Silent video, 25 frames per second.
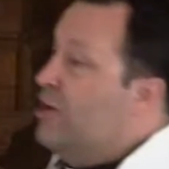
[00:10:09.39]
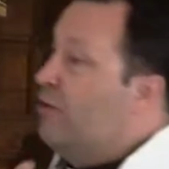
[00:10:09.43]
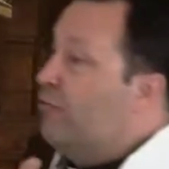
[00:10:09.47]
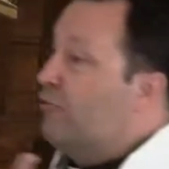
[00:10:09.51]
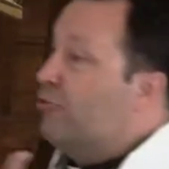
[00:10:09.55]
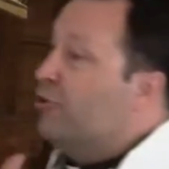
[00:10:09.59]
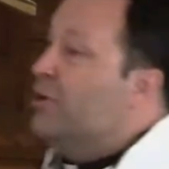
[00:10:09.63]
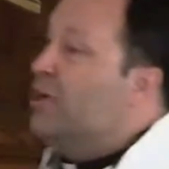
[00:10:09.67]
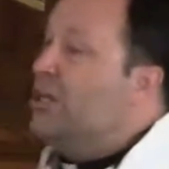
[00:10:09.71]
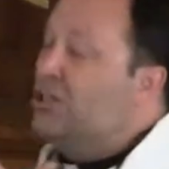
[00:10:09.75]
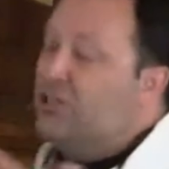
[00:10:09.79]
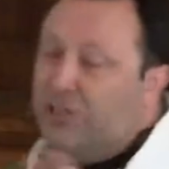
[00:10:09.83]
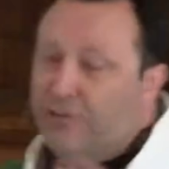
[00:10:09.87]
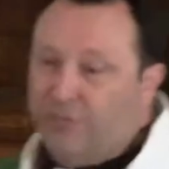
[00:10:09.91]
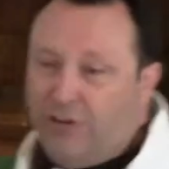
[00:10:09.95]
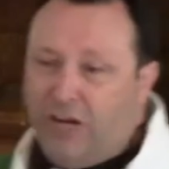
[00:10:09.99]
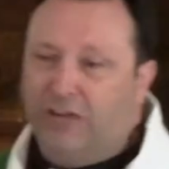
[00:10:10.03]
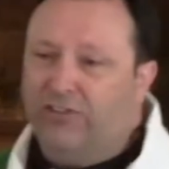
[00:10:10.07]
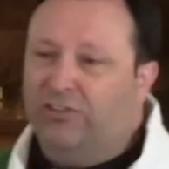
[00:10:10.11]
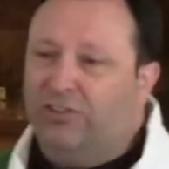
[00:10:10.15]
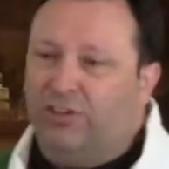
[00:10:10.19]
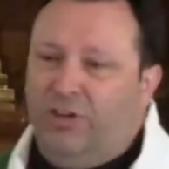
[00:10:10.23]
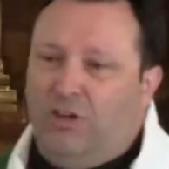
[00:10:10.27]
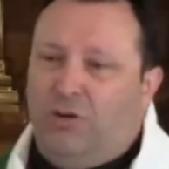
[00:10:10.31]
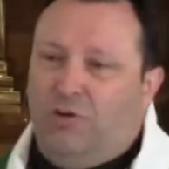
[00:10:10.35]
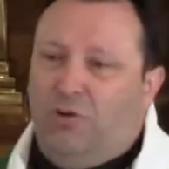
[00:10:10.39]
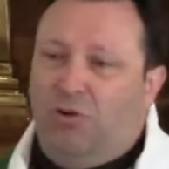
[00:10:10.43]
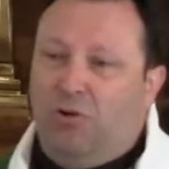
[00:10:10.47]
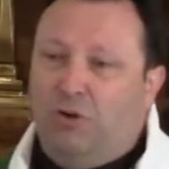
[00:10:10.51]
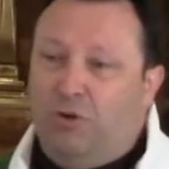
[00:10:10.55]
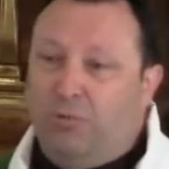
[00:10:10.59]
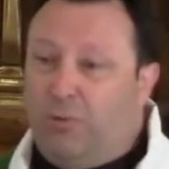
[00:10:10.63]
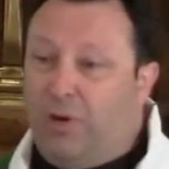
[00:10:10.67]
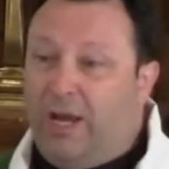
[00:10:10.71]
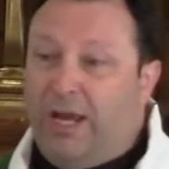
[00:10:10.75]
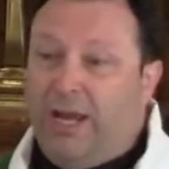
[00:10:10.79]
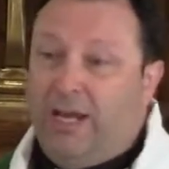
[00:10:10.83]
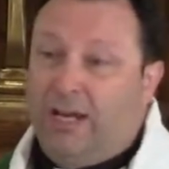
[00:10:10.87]
for each of us in our
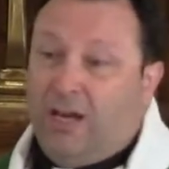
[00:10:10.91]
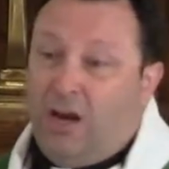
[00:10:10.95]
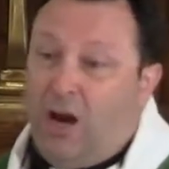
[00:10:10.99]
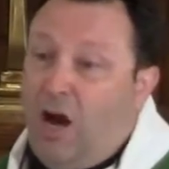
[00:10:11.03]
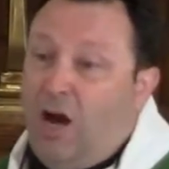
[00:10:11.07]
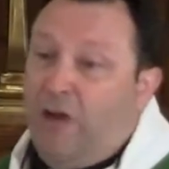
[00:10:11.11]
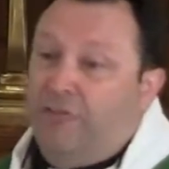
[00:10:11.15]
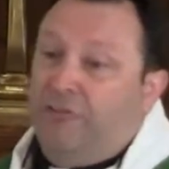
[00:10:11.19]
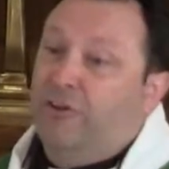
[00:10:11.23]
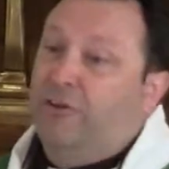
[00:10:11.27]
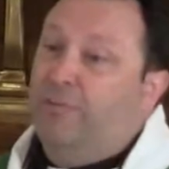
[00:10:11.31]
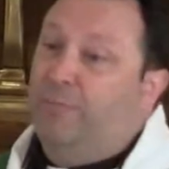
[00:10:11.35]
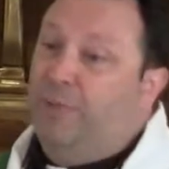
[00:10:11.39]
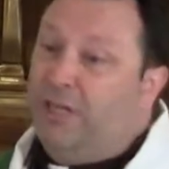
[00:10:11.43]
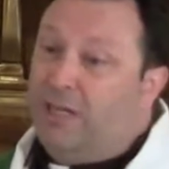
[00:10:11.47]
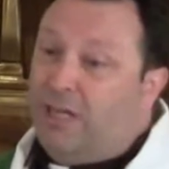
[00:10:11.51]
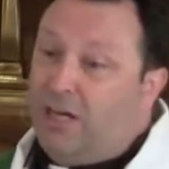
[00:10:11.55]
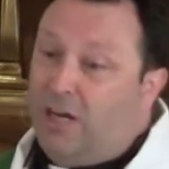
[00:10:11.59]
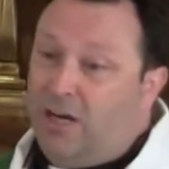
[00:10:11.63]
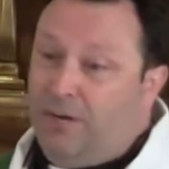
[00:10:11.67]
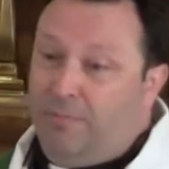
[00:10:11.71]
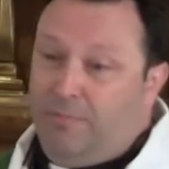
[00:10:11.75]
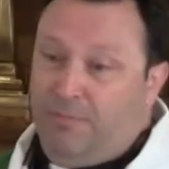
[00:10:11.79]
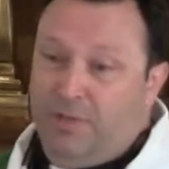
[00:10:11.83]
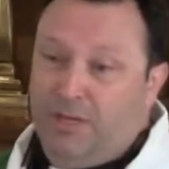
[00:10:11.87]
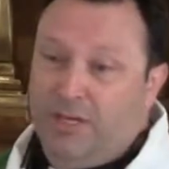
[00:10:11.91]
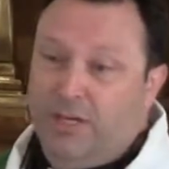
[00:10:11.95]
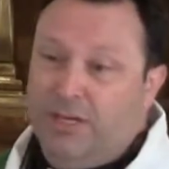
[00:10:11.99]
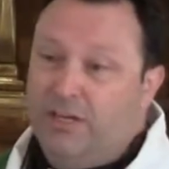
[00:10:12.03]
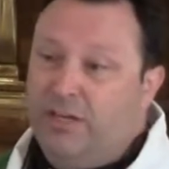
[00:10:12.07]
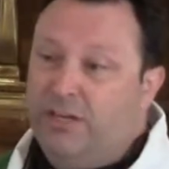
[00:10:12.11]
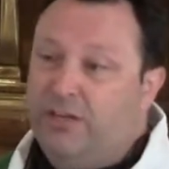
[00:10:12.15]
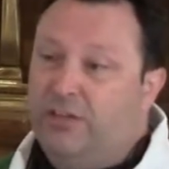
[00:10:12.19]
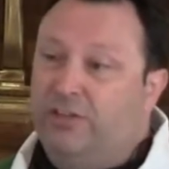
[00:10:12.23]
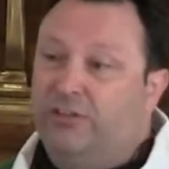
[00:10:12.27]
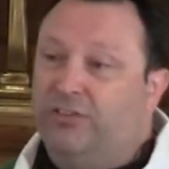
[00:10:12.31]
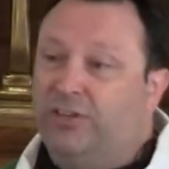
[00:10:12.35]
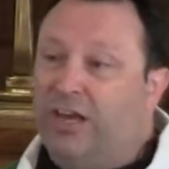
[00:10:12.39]
own way, often become
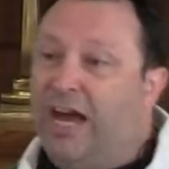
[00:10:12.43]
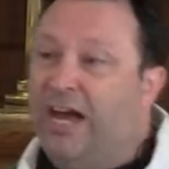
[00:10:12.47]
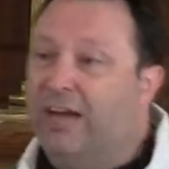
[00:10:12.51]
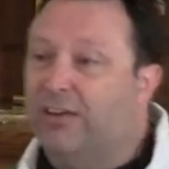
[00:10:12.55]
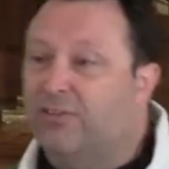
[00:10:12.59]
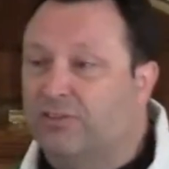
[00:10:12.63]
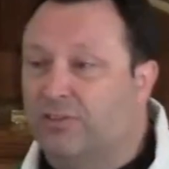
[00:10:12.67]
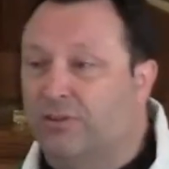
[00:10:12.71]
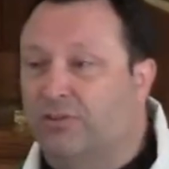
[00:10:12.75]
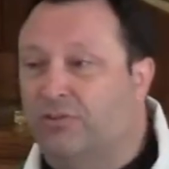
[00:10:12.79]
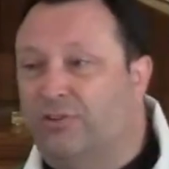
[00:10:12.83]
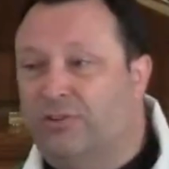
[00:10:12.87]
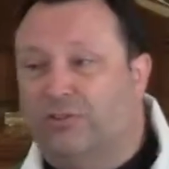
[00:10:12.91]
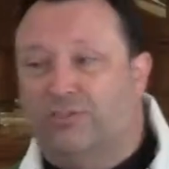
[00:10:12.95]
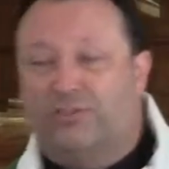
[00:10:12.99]
disasters.